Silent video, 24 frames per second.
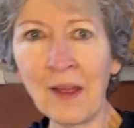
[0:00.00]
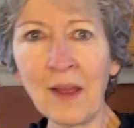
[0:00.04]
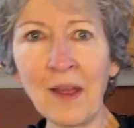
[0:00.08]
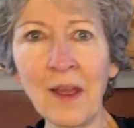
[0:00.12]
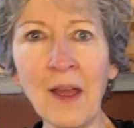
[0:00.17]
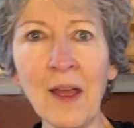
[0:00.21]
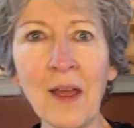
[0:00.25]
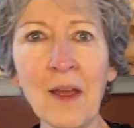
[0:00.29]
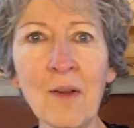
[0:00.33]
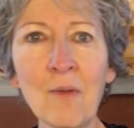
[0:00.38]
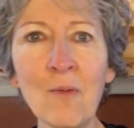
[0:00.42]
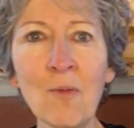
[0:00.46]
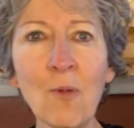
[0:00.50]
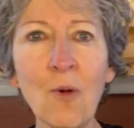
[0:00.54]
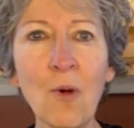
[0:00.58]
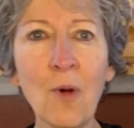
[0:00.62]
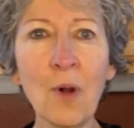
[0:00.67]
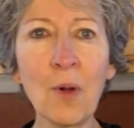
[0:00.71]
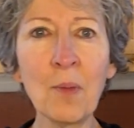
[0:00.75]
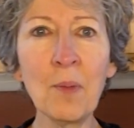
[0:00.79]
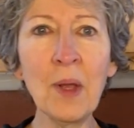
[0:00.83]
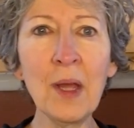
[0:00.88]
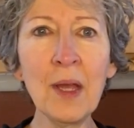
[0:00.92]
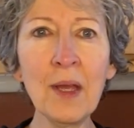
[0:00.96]
and
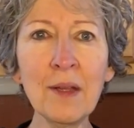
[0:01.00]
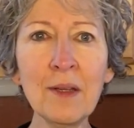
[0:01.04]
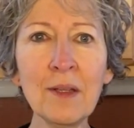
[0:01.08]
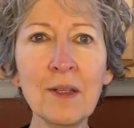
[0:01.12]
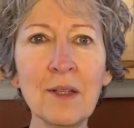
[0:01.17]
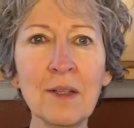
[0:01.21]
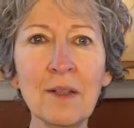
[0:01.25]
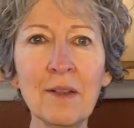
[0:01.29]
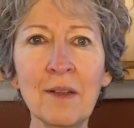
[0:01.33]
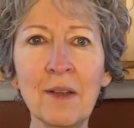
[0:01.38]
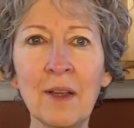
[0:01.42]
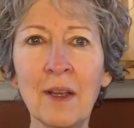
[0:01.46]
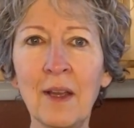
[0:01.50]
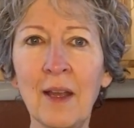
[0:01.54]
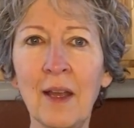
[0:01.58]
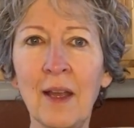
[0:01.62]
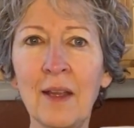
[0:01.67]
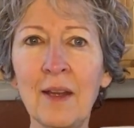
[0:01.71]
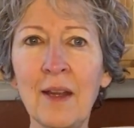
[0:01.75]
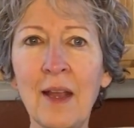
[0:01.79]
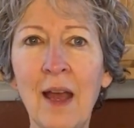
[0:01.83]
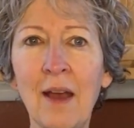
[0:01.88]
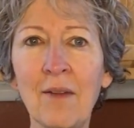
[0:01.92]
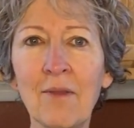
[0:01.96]
warm it
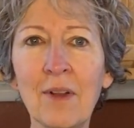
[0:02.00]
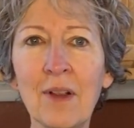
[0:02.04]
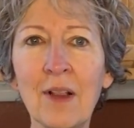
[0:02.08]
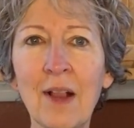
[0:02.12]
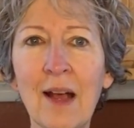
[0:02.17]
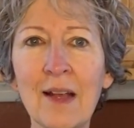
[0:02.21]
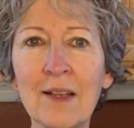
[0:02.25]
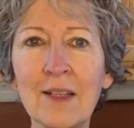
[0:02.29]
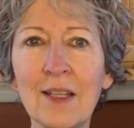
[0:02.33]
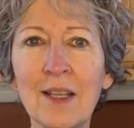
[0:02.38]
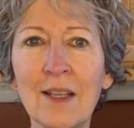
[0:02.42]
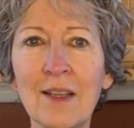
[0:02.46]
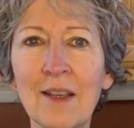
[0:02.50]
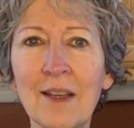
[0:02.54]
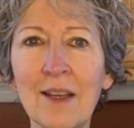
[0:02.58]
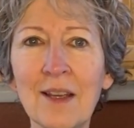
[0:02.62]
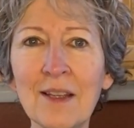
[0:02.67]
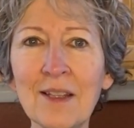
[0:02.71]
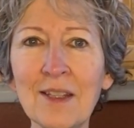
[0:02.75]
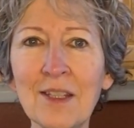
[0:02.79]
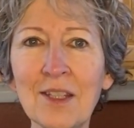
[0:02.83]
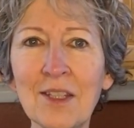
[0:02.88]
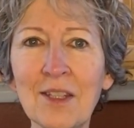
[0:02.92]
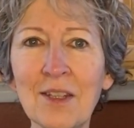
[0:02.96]
and have a glass of
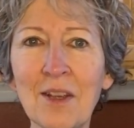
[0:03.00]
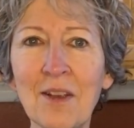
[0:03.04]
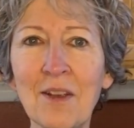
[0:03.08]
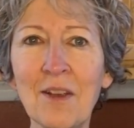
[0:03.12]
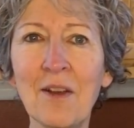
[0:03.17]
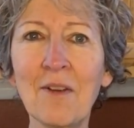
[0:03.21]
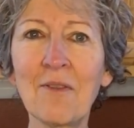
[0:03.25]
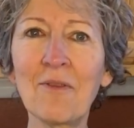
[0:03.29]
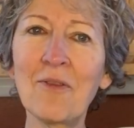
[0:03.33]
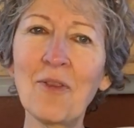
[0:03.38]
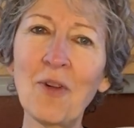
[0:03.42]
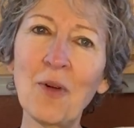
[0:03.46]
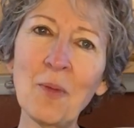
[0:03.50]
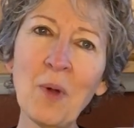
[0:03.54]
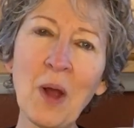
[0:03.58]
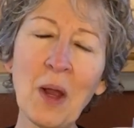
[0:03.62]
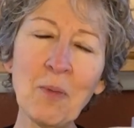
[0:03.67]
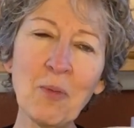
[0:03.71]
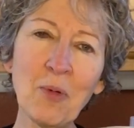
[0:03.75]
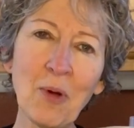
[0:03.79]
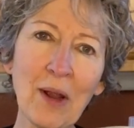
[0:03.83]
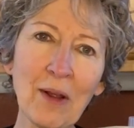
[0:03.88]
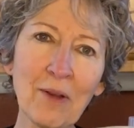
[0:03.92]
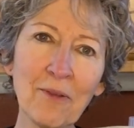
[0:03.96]
this for my
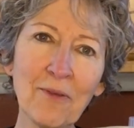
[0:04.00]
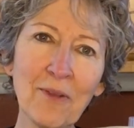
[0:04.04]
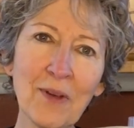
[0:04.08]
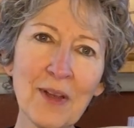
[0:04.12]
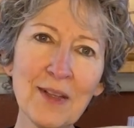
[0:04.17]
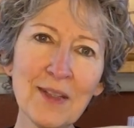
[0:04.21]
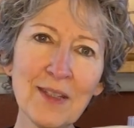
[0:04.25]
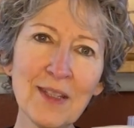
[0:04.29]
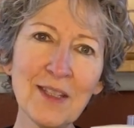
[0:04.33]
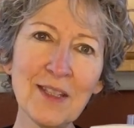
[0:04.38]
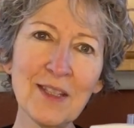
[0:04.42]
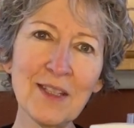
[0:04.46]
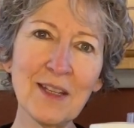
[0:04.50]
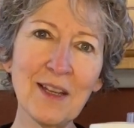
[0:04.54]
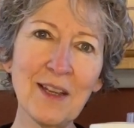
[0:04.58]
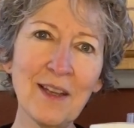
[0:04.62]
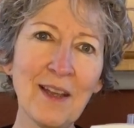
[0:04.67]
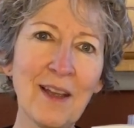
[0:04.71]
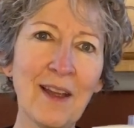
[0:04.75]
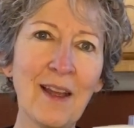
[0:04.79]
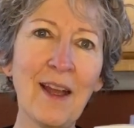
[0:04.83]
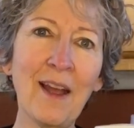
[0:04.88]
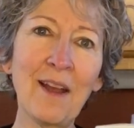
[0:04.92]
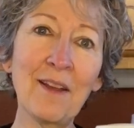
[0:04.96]
breakfast.
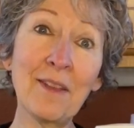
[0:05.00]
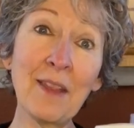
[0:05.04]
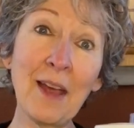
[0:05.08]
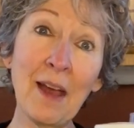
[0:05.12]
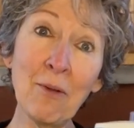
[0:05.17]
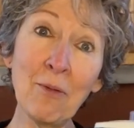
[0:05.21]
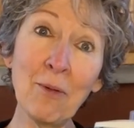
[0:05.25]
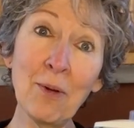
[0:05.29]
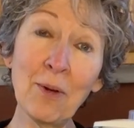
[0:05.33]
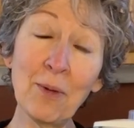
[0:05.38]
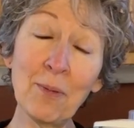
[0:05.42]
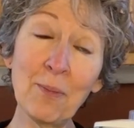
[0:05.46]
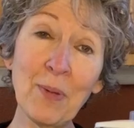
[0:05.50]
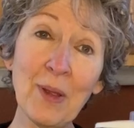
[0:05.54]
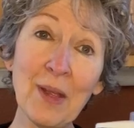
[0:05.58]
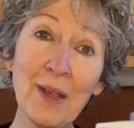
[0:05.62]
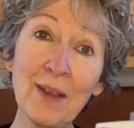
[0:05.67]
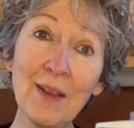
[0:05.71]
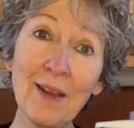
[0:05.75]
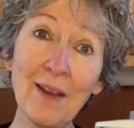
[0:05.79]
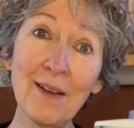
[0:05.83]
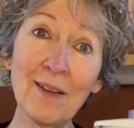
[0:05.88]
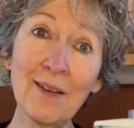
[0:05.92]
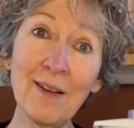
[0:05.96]
And that will
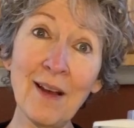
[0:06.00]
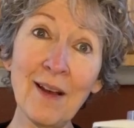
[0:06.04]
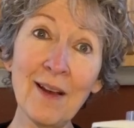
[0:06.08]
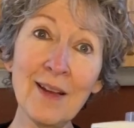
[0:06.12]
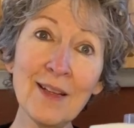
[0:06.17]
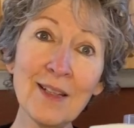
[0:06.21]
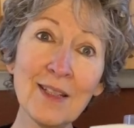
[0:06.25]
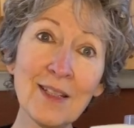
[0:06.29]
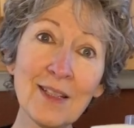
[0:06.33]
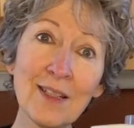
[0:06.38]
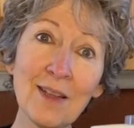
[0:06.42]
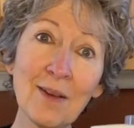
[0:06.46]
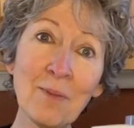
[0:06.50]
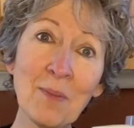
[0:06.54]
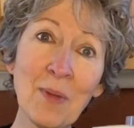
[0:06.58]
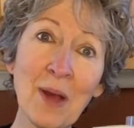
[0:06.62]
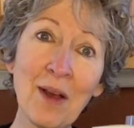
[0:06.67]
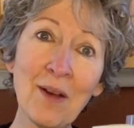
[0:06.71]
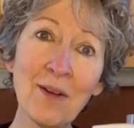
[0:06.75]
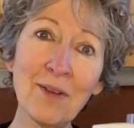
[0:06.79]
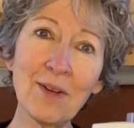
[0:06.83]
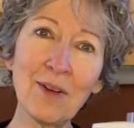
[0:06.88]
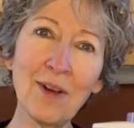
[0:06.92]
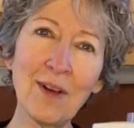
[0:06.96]
be a nice
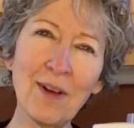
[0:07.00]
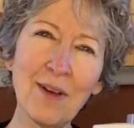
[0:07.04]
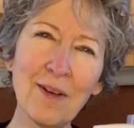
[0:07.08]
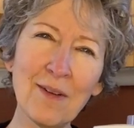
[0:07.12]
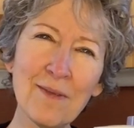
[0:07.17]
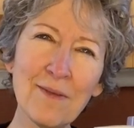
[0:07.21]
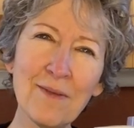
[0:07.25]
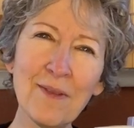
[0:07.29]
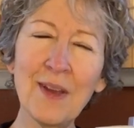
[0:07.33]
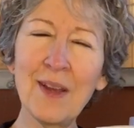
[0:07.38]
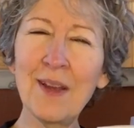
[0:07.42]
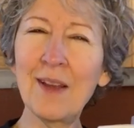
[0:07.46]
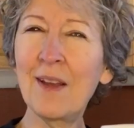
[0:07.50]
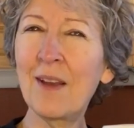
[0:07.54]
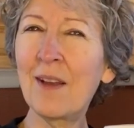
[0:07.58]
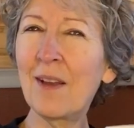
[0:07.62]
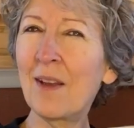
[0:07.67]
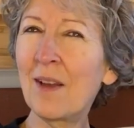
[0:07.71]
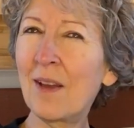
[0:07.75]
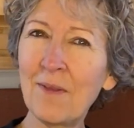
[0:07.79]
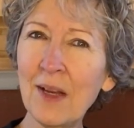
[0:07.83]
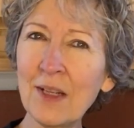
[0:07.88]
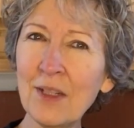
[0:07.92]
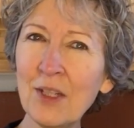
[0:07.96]
amount of
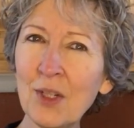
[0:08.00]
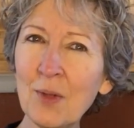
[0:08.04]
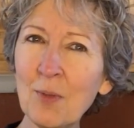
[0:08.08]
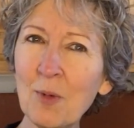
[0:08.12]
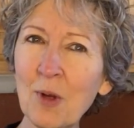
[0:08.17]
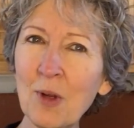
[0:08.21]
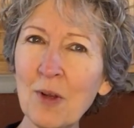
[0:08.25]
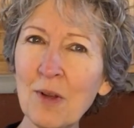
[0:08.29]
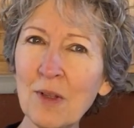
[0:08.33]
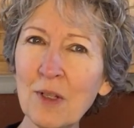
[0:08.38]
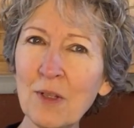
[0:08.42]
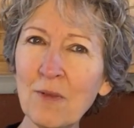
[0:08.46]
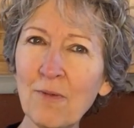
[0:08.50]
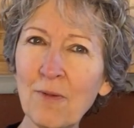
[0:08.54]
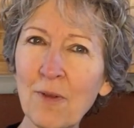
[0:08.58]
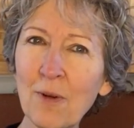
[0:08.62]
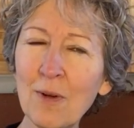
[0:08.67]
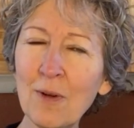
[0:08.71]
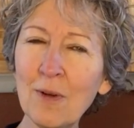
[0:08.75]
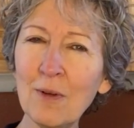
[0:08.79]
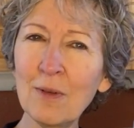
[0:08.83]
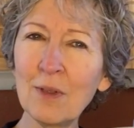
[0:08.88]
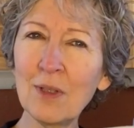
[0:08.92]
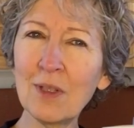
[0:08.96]
vegetables,
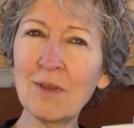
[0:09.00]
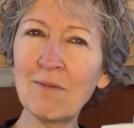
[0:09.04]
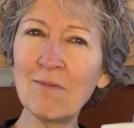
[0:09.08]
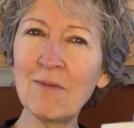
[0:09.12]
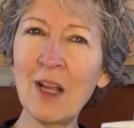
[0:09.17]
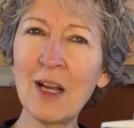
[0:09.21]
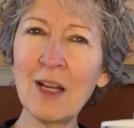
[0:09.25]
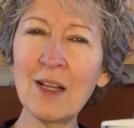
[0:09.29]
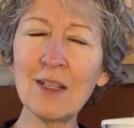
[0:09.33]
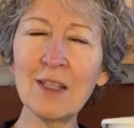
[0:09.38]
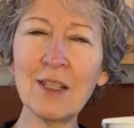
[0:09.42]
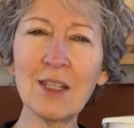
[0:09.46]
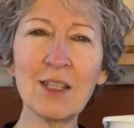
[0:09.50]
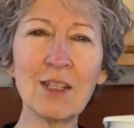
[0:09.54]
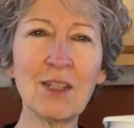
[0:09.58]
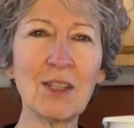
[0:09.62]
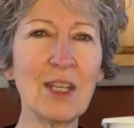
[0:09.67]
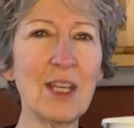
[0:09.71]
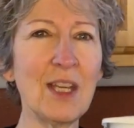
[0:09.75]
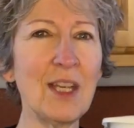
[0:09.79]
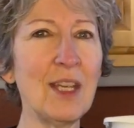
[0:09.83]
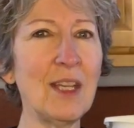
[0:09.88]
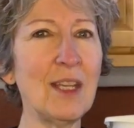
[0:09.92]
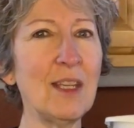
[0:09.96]
fruits, nuts,
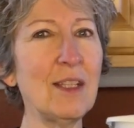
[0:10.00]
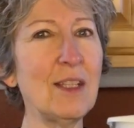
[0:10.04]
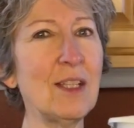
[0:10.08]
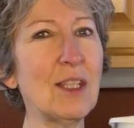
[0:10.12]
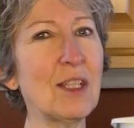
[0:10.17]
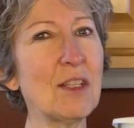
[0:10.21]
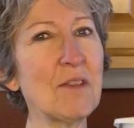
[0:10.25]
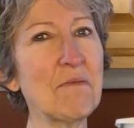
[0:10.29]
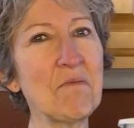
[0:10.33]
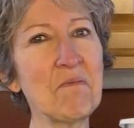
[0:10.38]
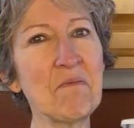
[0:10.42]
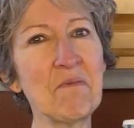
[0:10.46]
seeds,